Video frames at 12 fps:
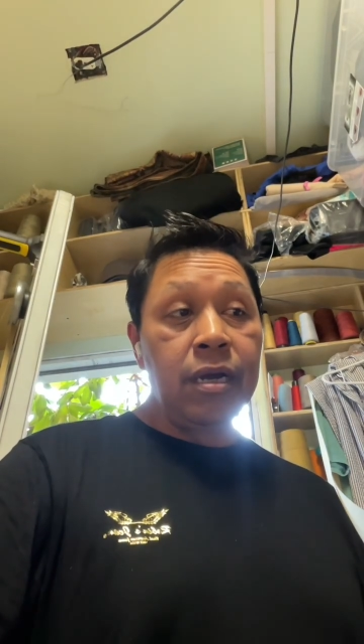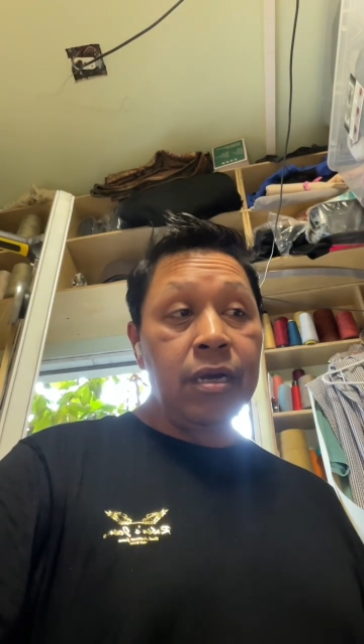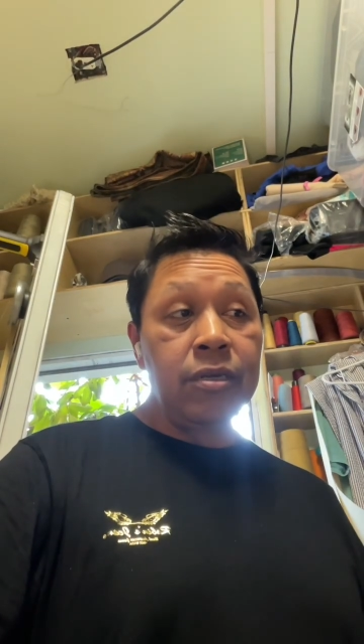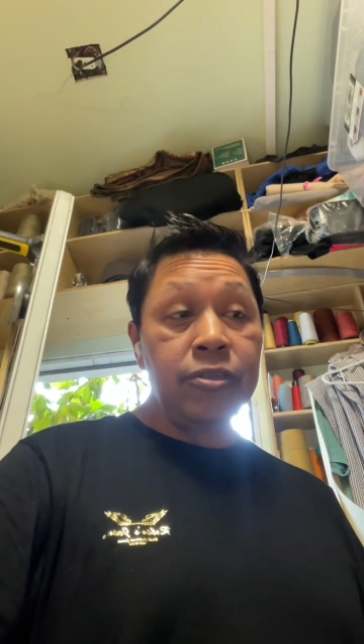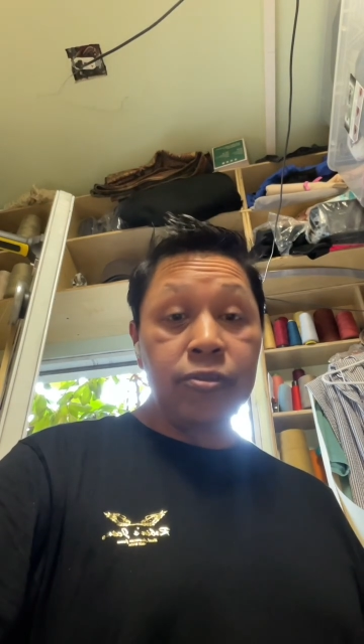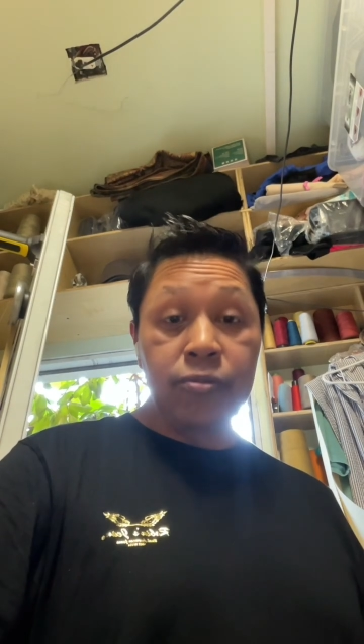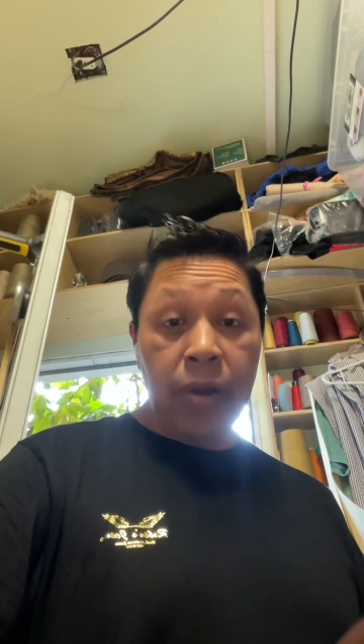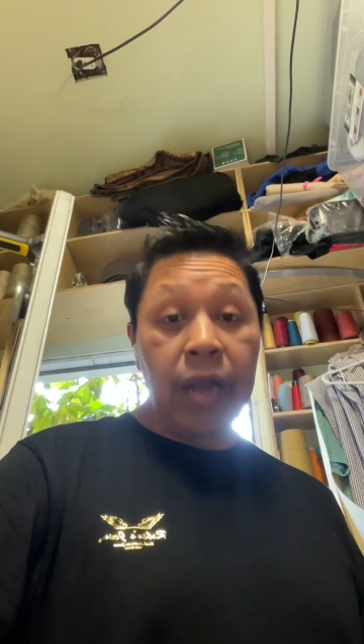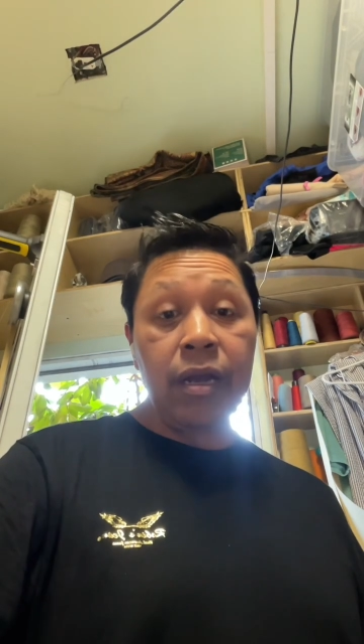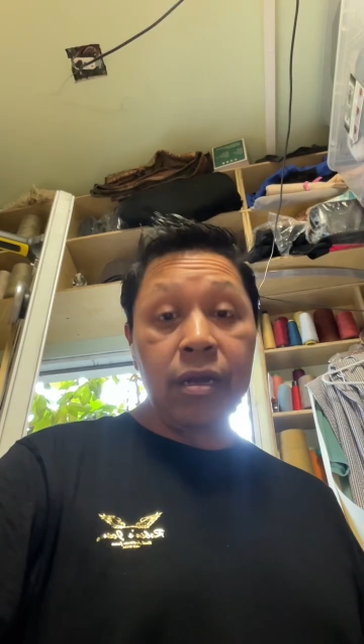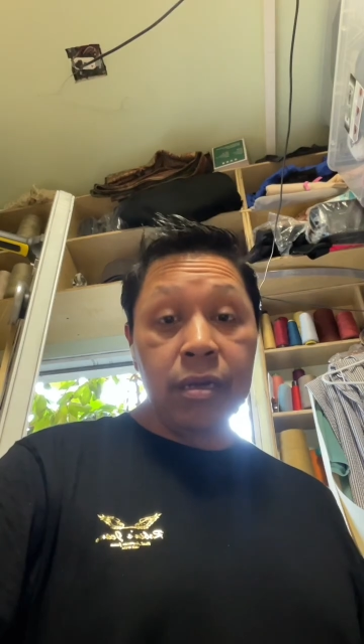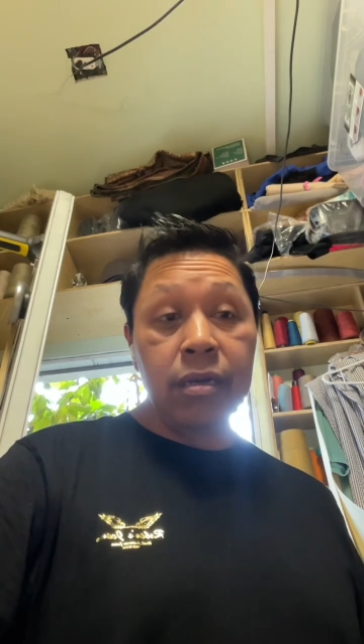
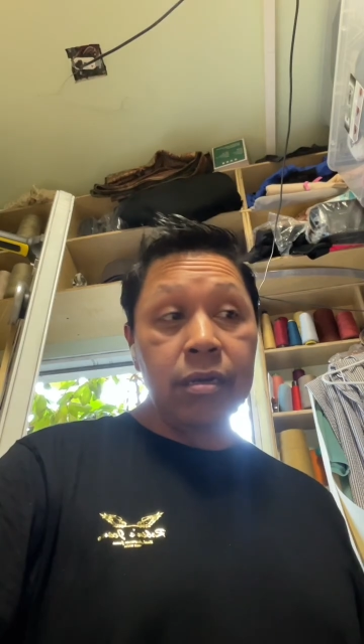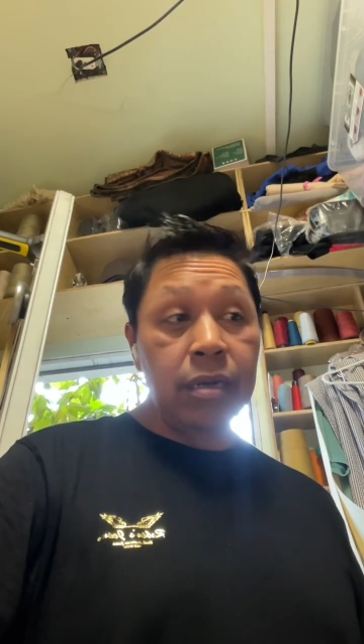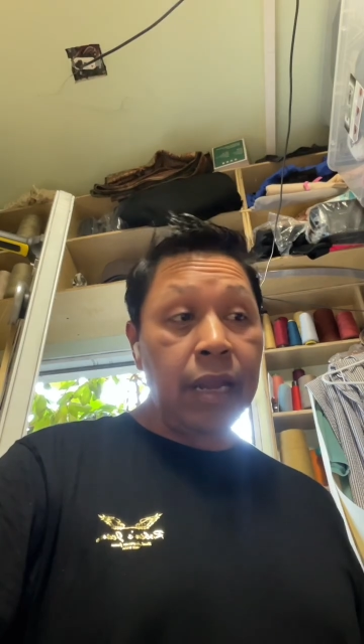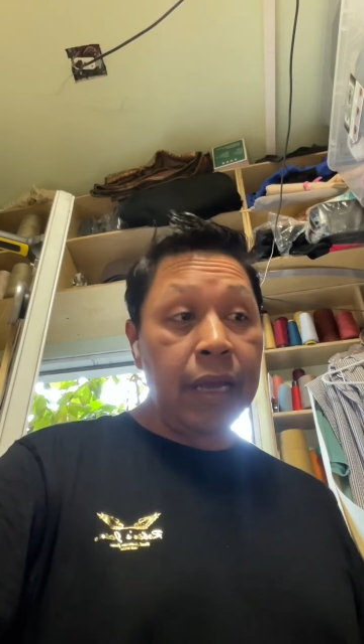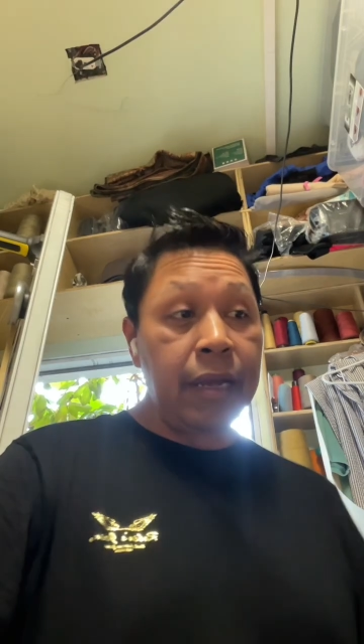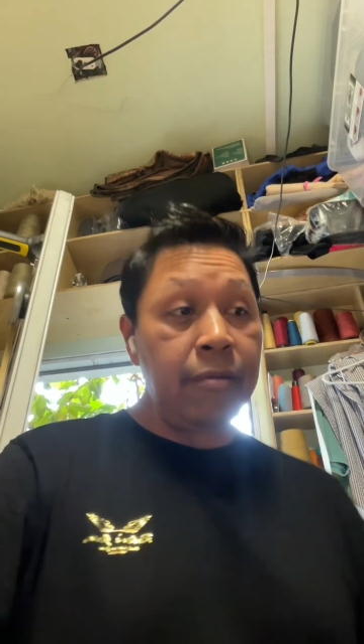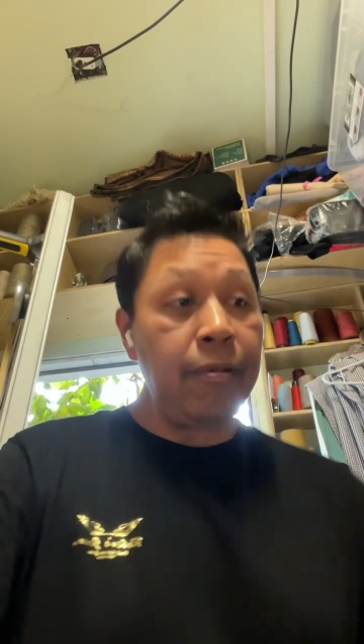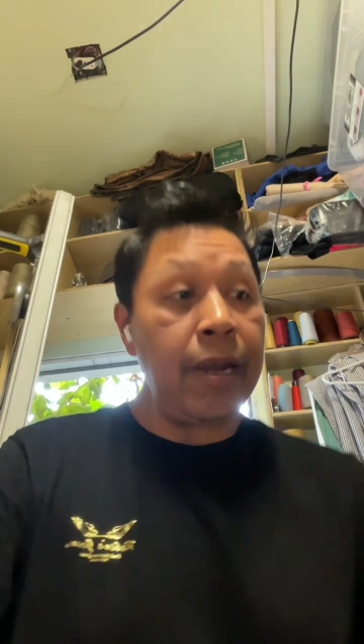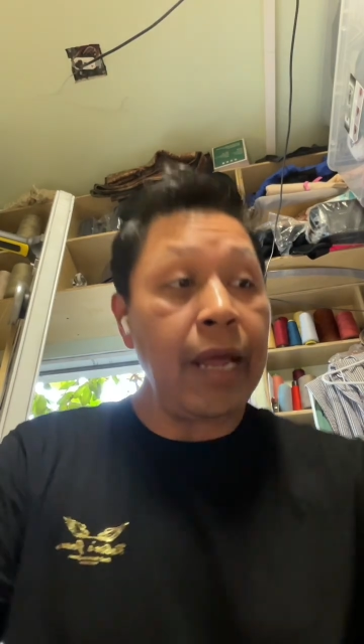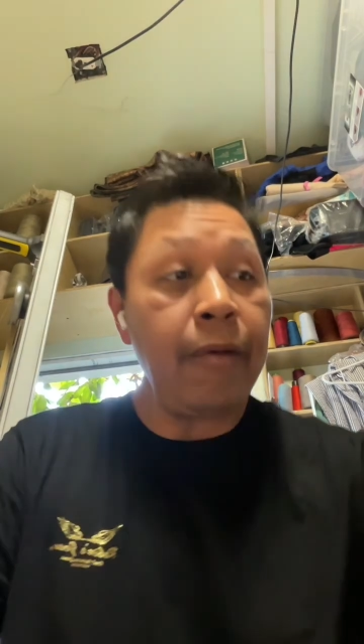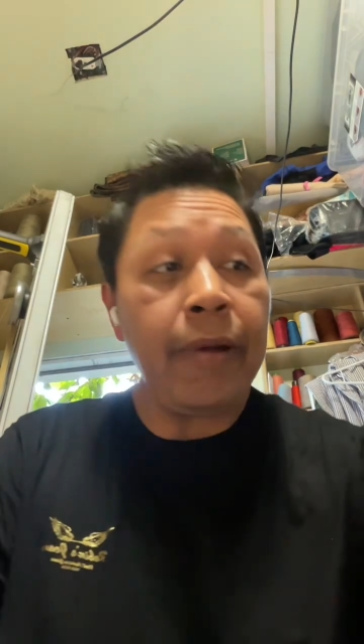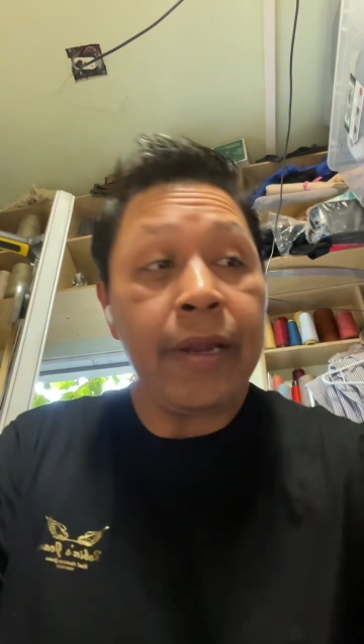shrunk. Like when
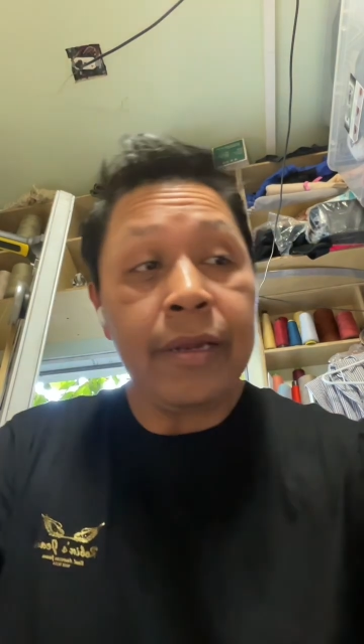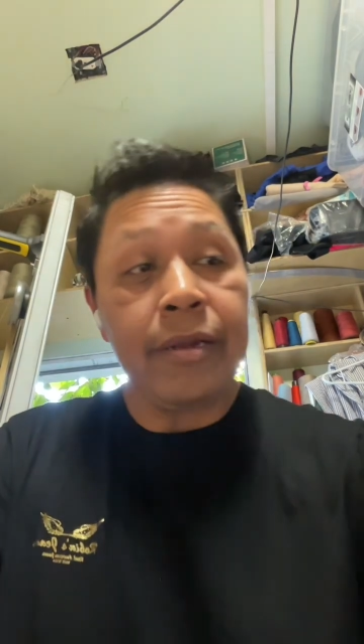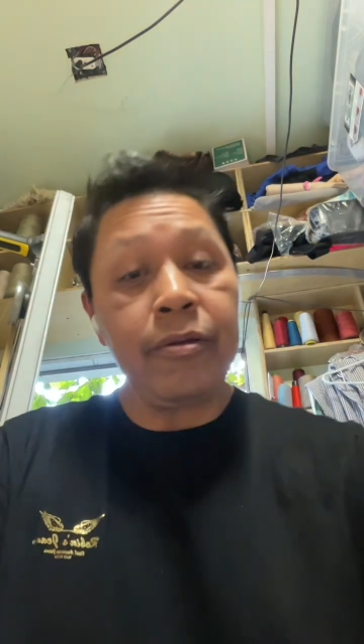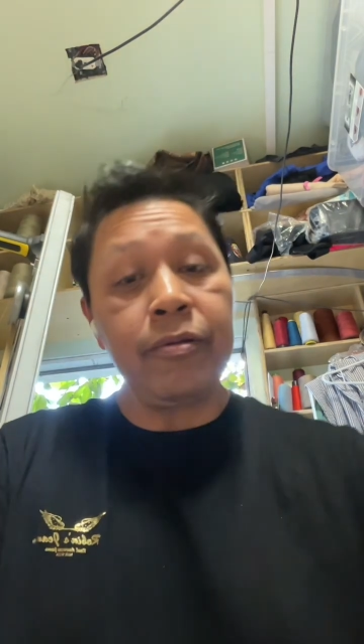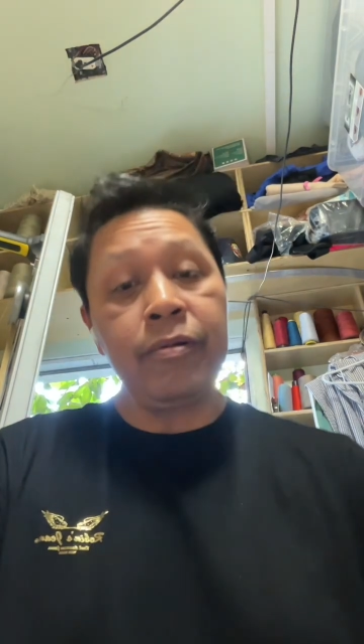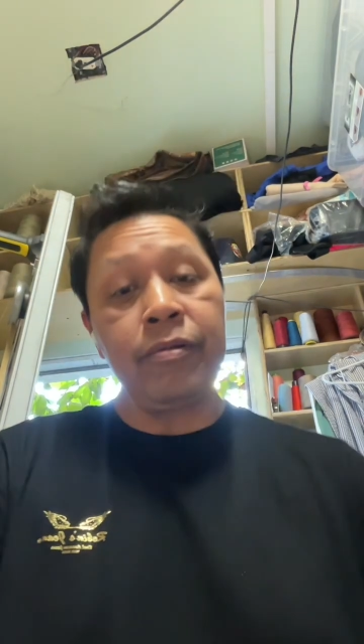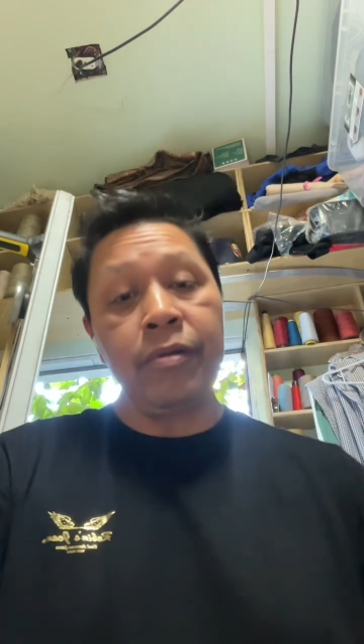I went to